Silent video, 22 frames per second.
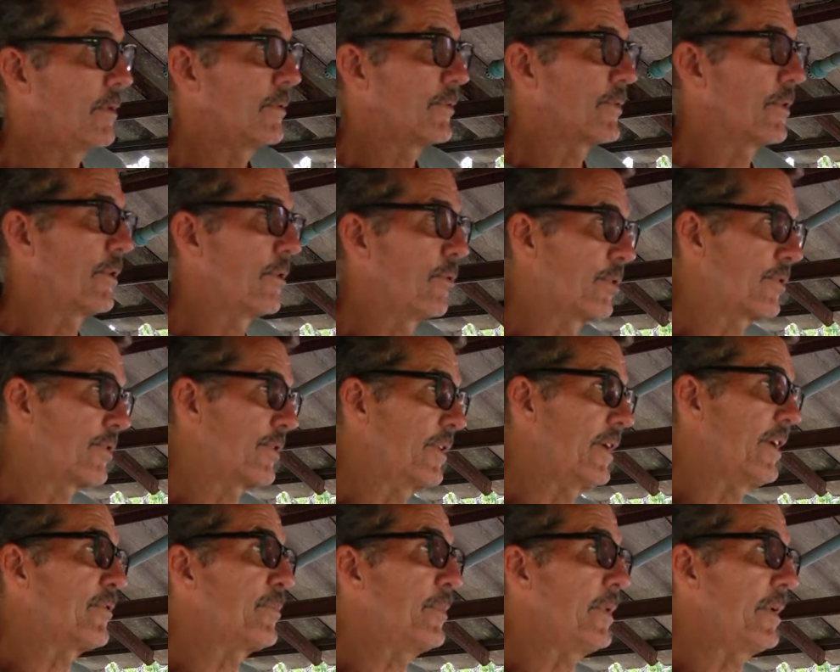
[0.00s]
So which
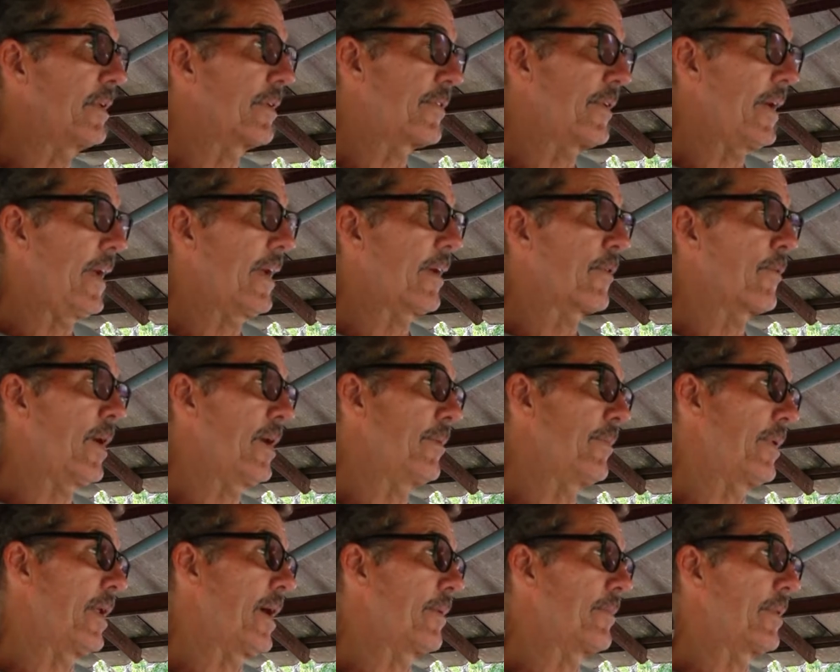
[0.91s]
leads me to think, wait a
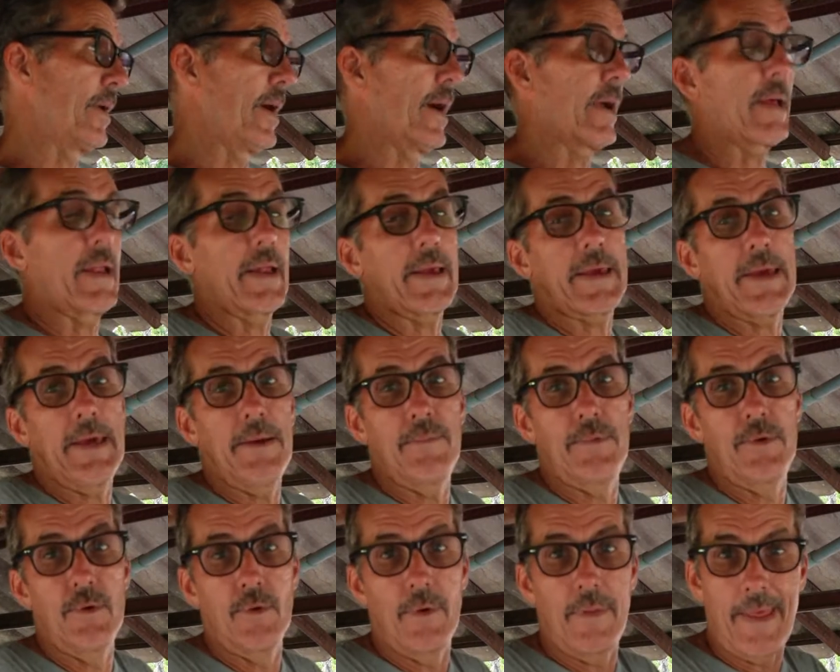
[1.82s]
minute, I got to
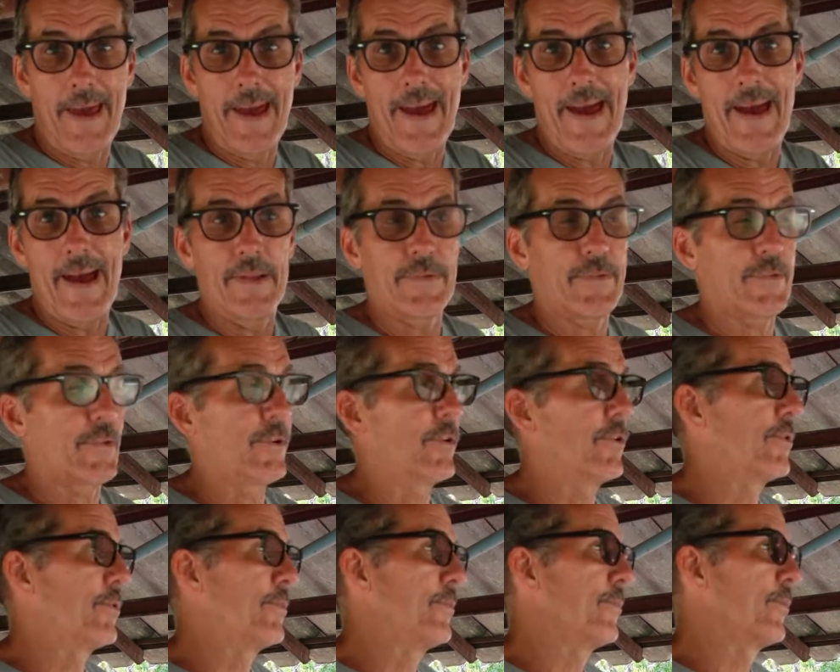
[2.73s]
keep doing that.
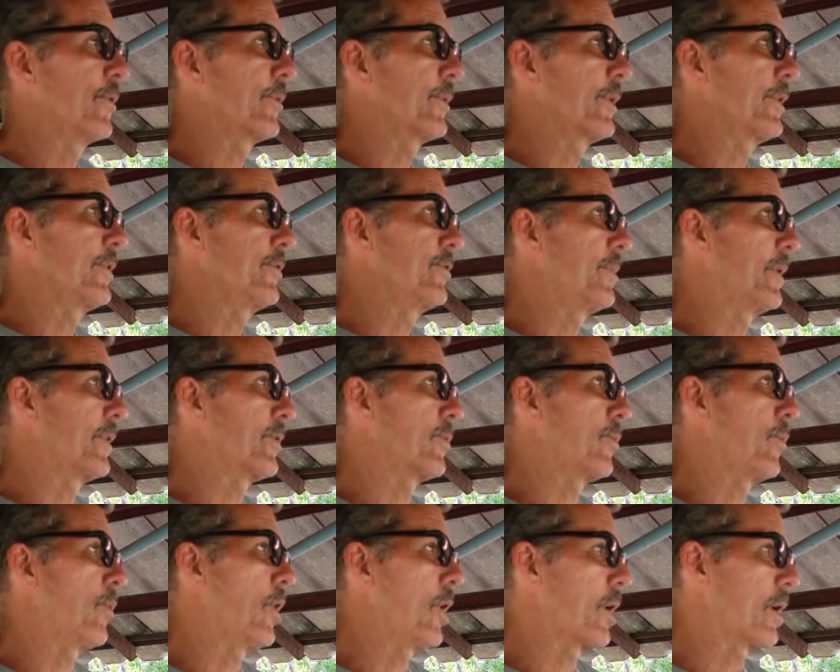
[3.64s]
So what are we going to do about
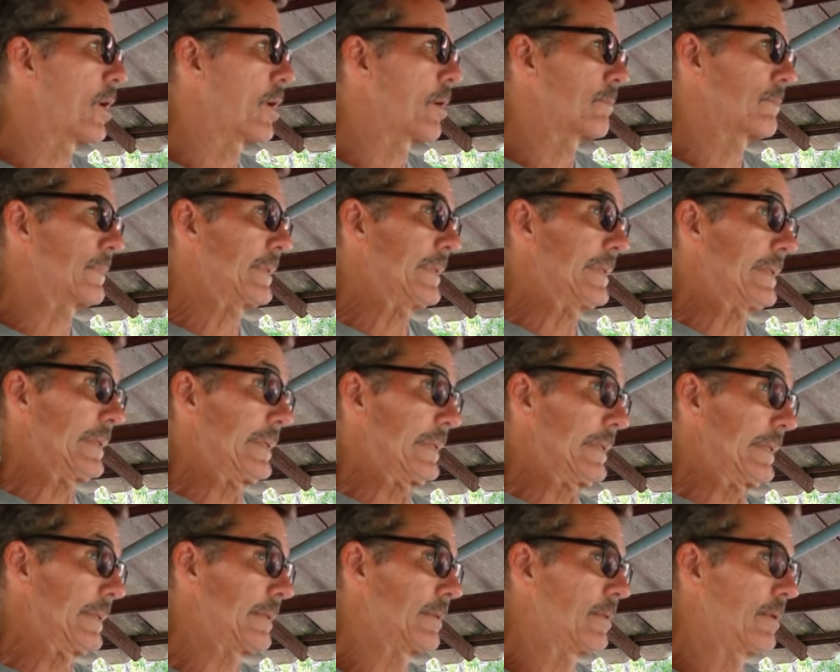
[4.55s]
the water?
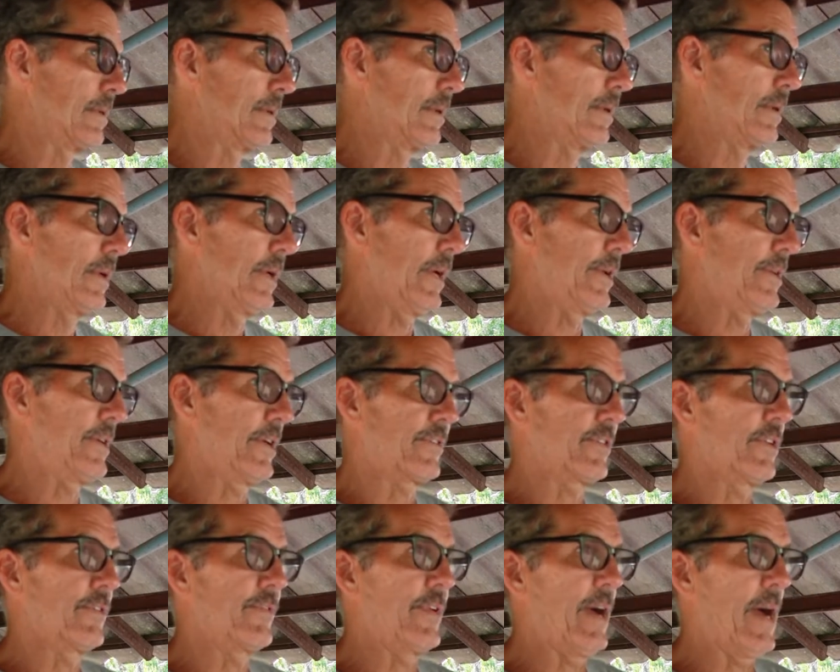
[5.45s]
It
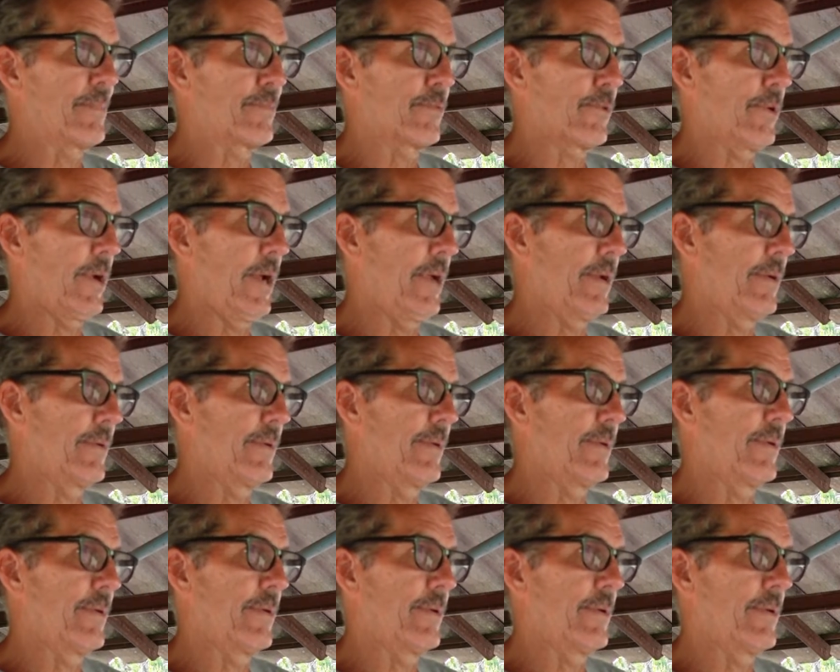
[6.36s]
doesn't evaporate
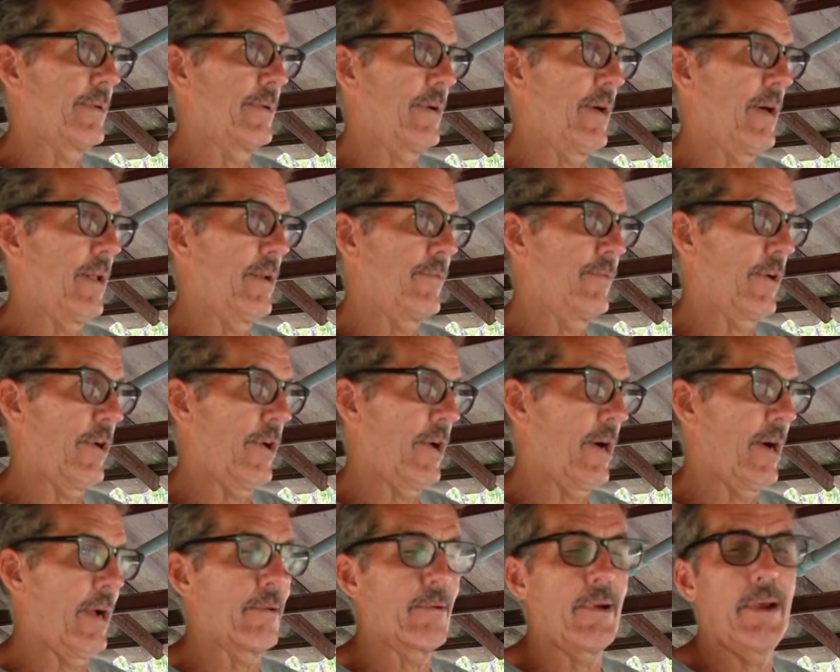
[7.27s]
at a very
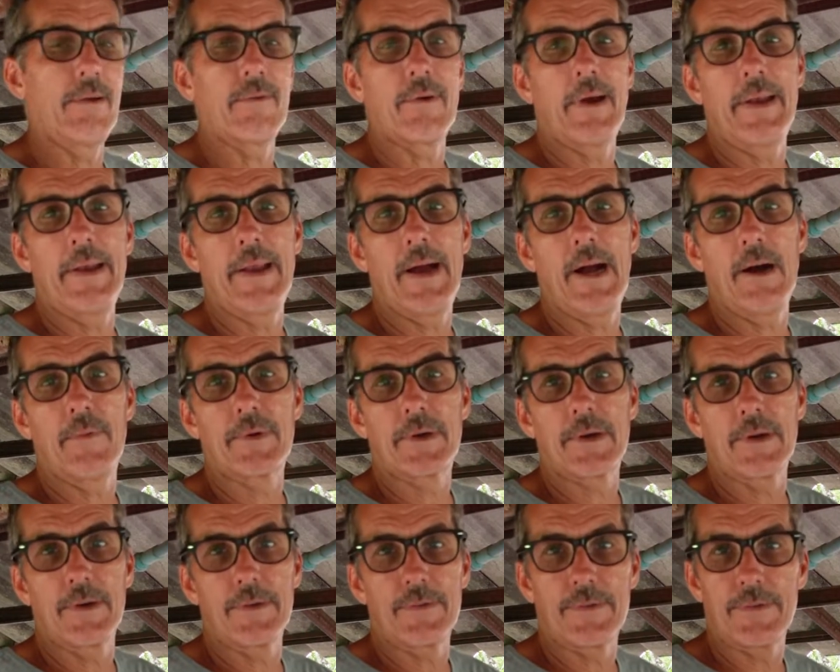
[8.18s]
high rate right now
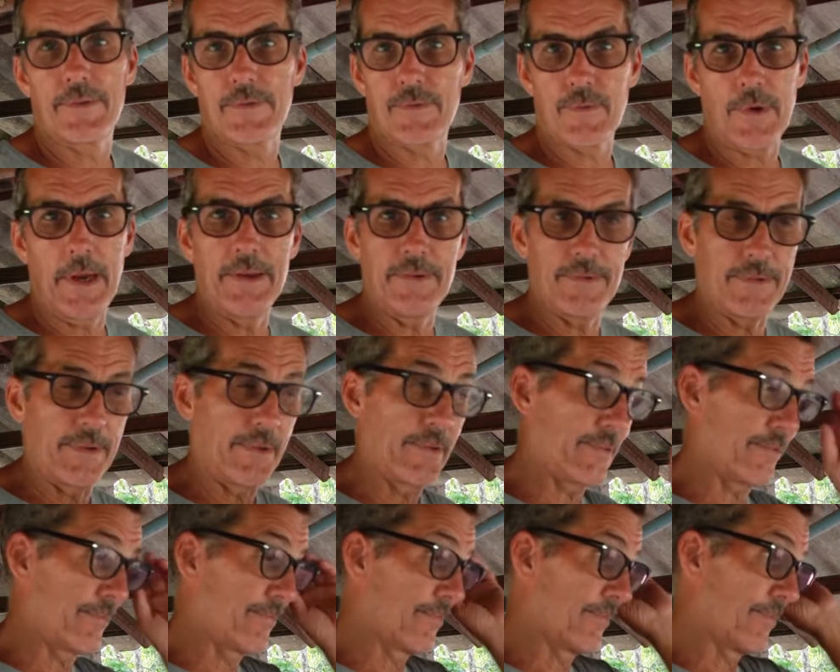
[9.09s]
because it's rain
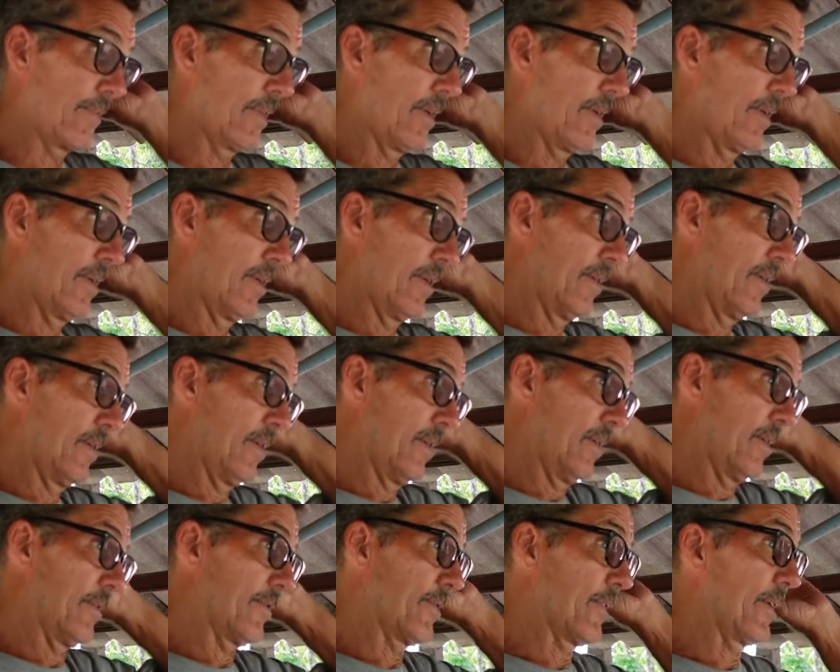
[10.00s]
season.
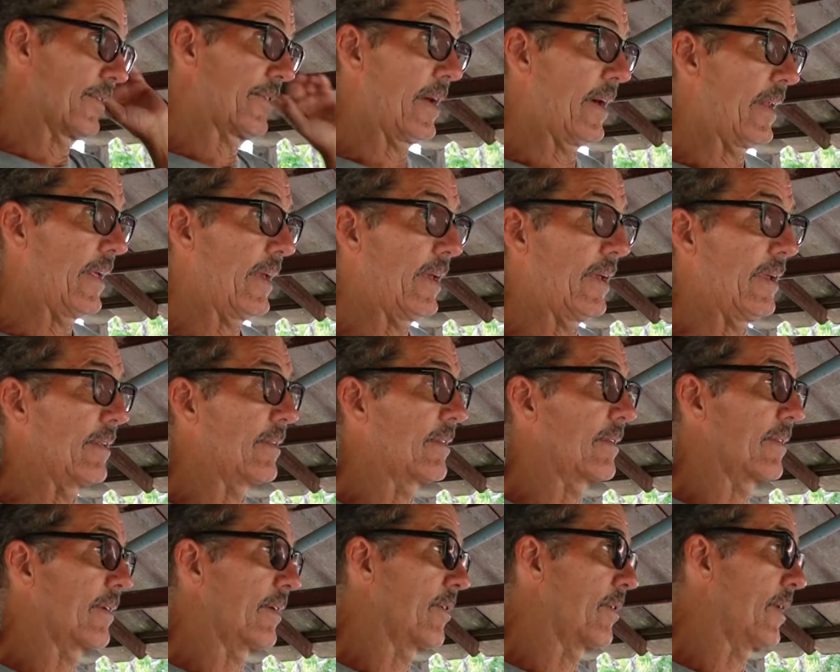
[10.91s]
It's not that heat.
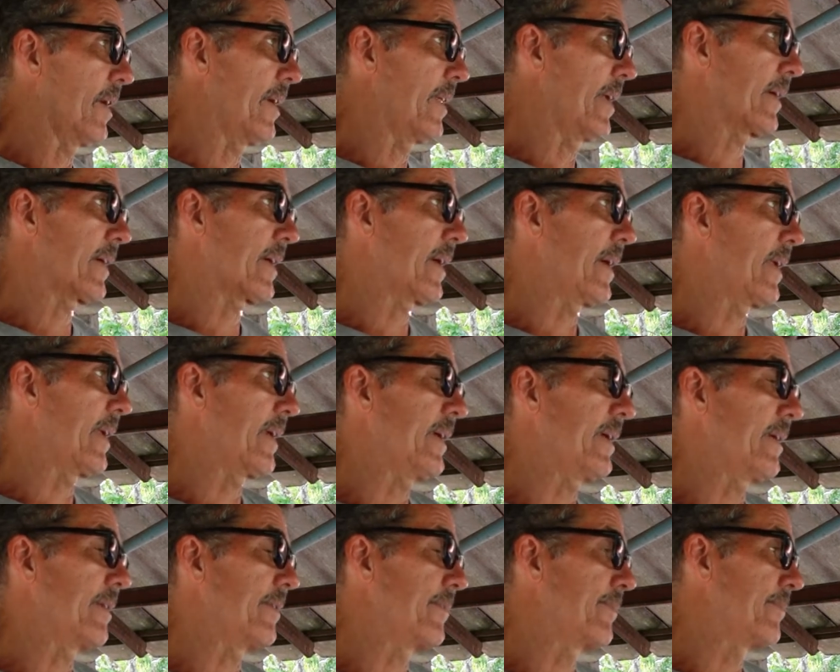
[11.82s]
You don't have that kind of
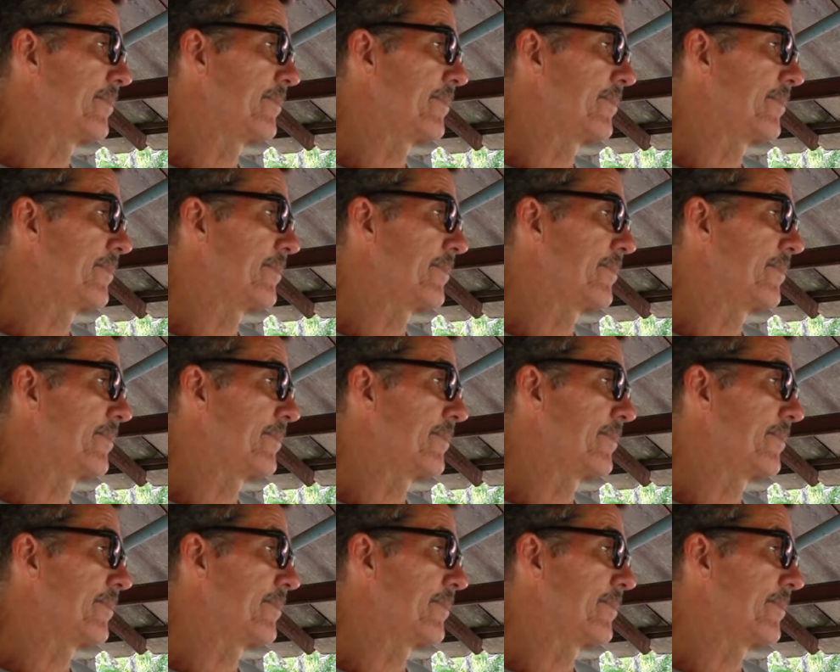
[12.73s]
heat.